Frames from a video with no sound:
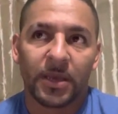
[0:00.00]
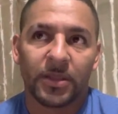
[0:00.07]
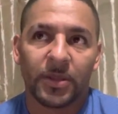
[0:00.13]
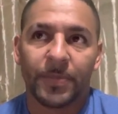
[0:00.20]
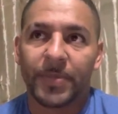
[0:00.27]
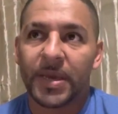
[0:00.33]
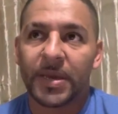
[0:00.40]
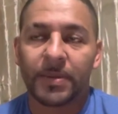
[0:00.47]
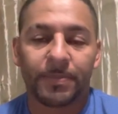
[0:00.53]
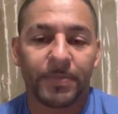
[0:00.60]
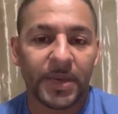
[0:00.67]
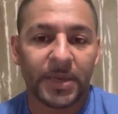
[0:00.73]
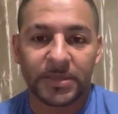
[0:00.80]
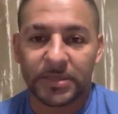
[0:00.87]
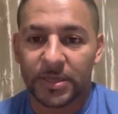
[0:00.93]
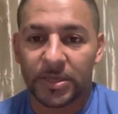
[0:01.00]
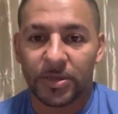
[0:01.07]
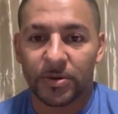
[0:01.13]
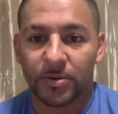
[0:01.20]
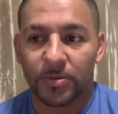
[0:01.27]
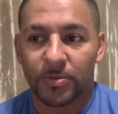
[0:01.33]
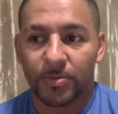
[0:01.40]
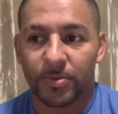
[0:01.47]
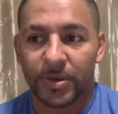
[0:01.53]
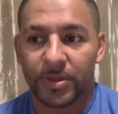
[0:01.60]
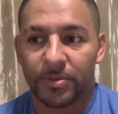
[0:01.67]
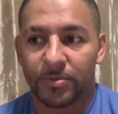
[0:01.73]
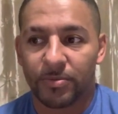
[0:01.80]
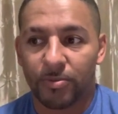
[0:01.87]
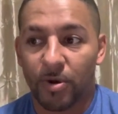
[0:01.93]
The big deal
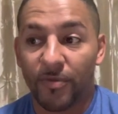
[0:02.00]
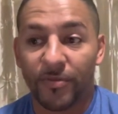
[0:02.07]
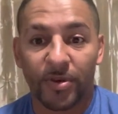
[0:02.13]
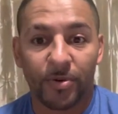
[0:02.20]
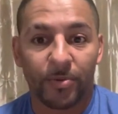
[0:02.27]
with Roe v.